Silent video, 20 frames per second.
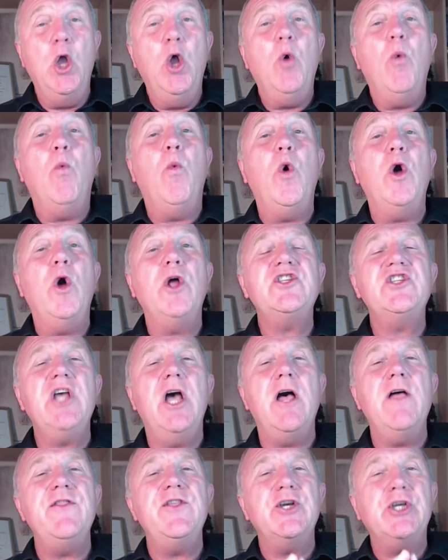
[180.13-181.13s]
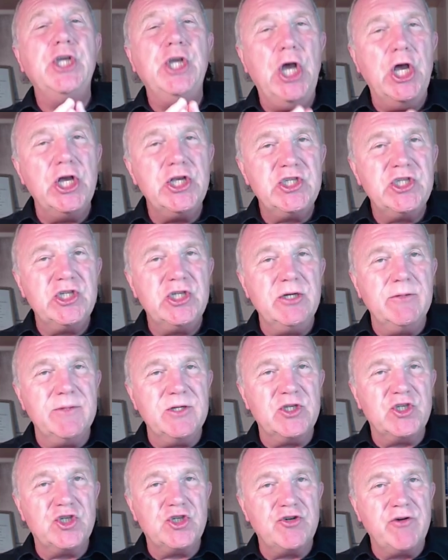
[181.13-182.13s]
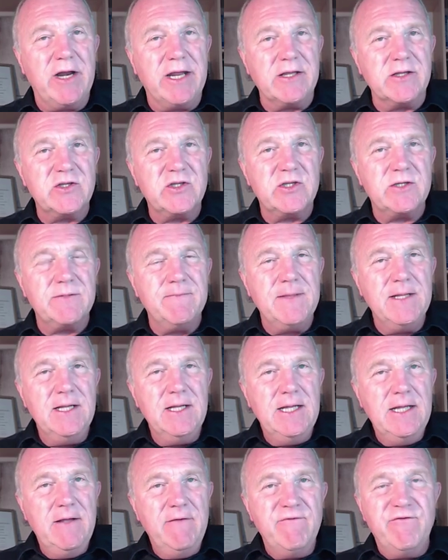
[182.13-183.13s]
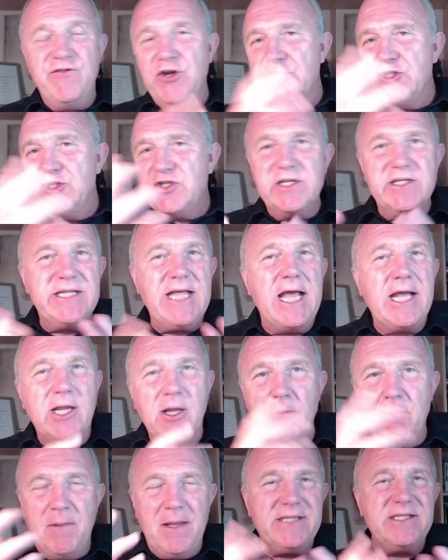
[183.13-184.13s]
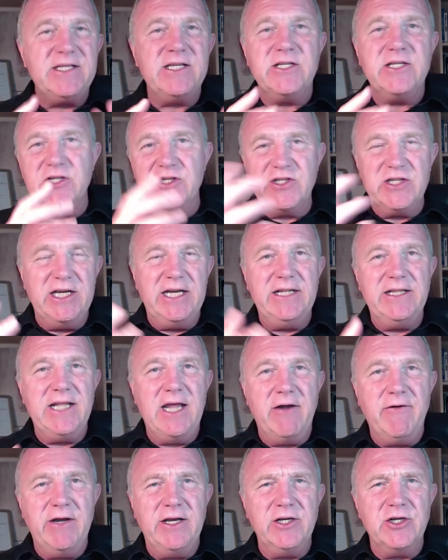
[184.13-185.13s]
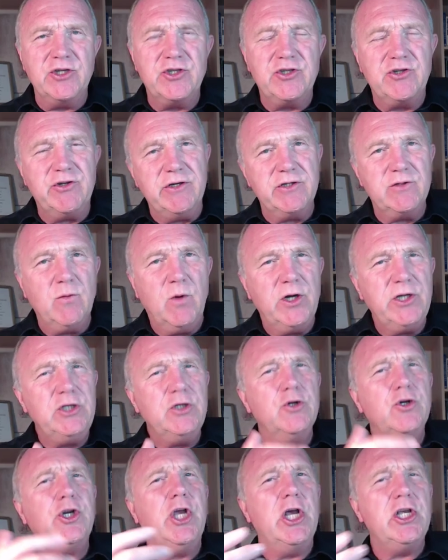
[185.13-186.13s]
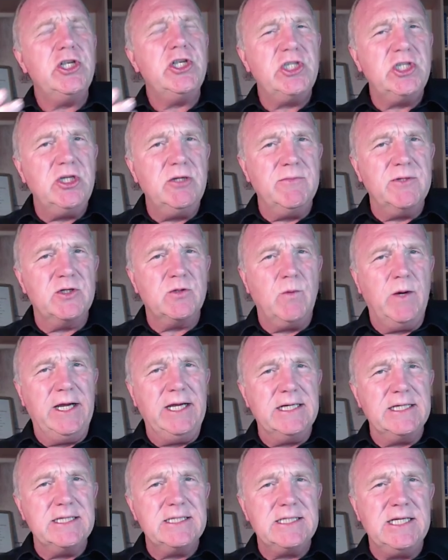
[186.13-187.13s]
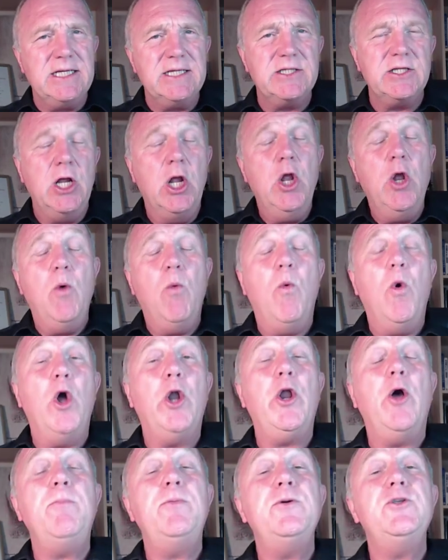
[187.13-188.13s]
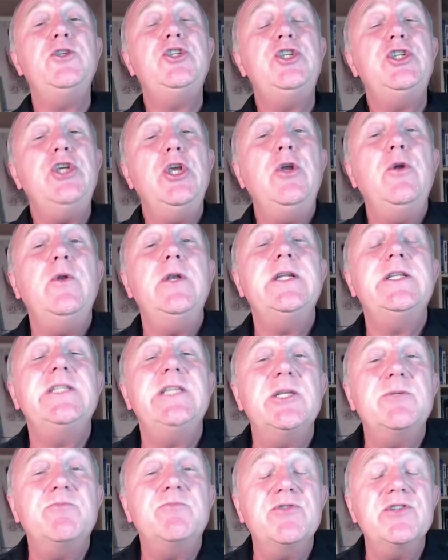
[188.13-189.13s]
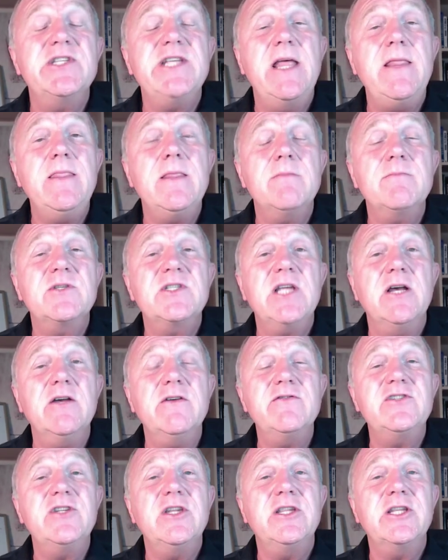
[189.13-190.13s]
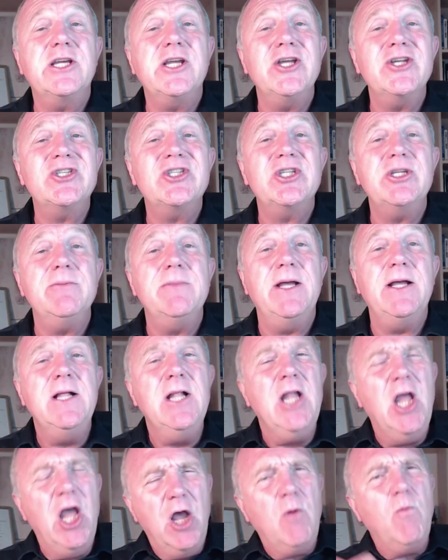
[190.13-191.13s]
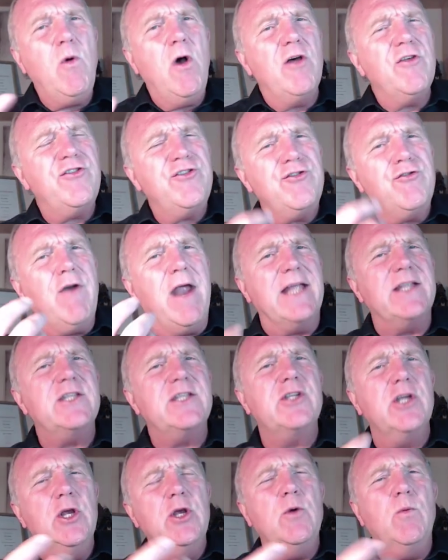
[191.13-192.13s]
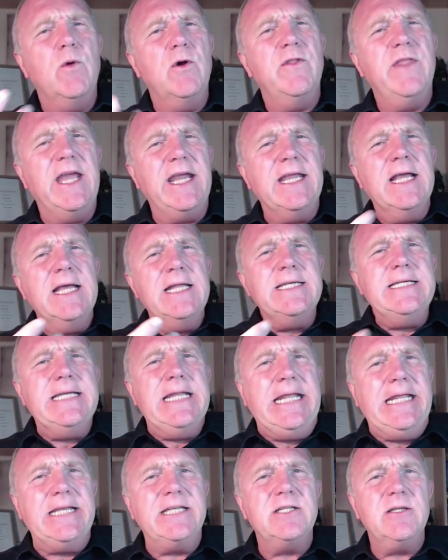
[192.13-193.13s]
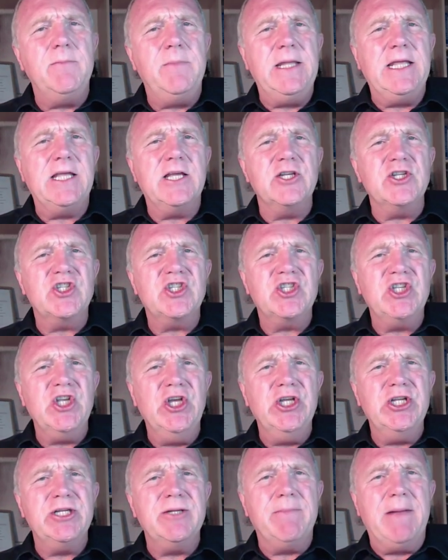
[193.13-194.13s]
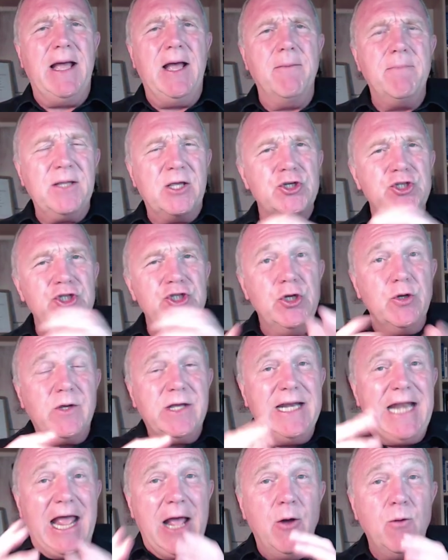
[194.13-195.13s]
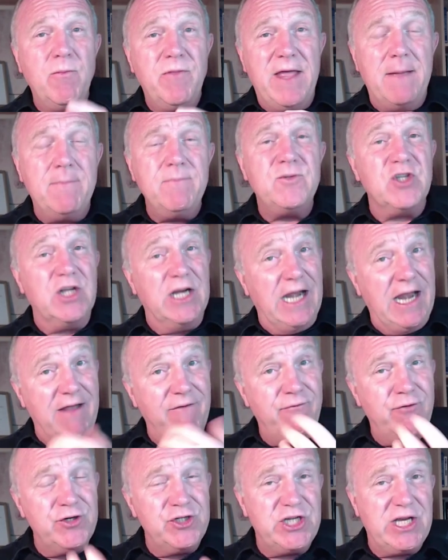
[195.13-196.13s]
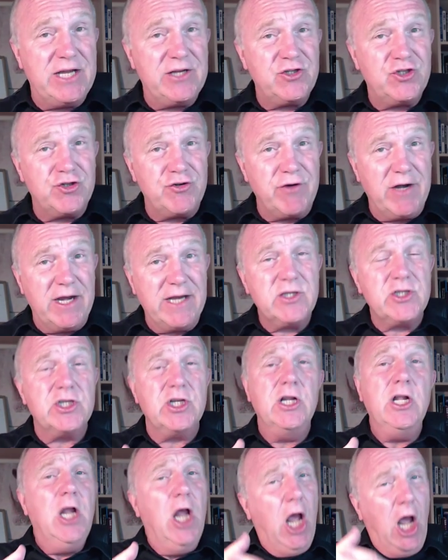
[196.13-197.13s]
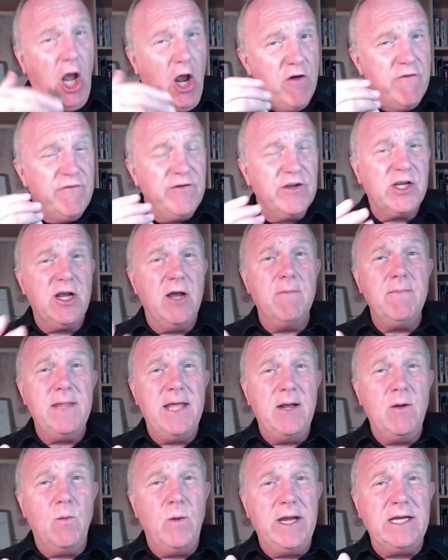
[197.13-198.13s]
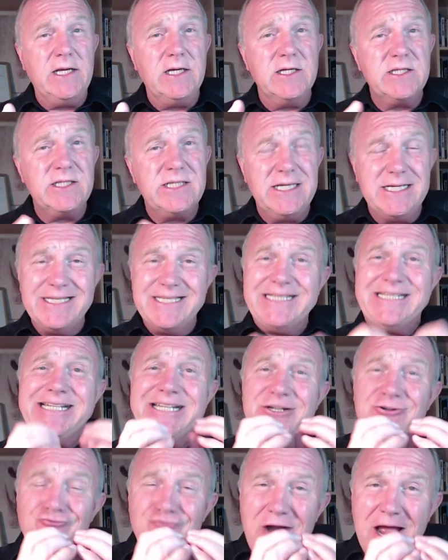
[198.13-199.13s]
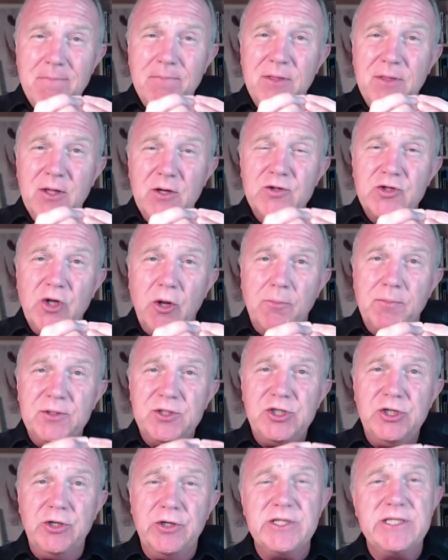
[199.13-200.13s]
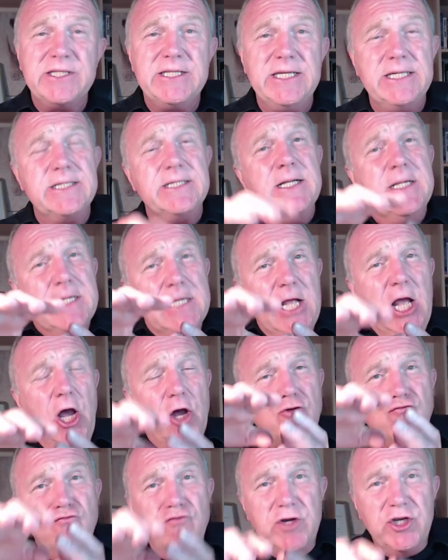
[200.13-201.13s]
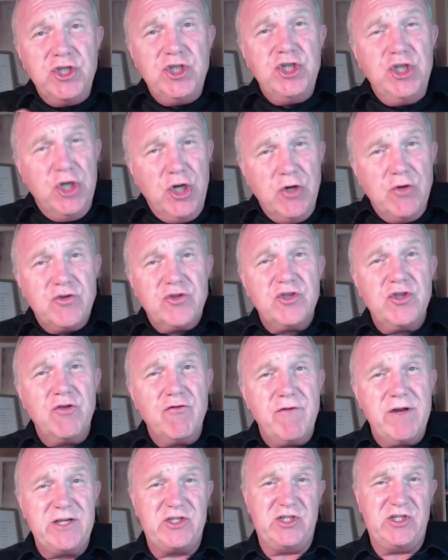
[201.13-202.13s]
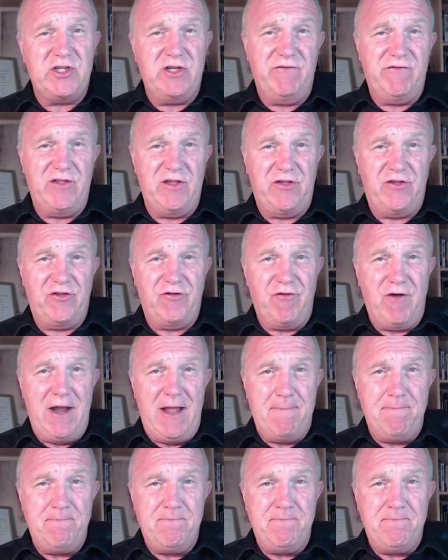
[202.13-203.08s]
What are the customer's strengths versus their competitors and in their industries? What are your customers' weaknesses? What opportunities present themselves to the customer? And what threats will they need to be concerned about? Because you can help them to leverage their strengths, overcome their weaknesses, grab those opportunities and reduce the risks of the threat.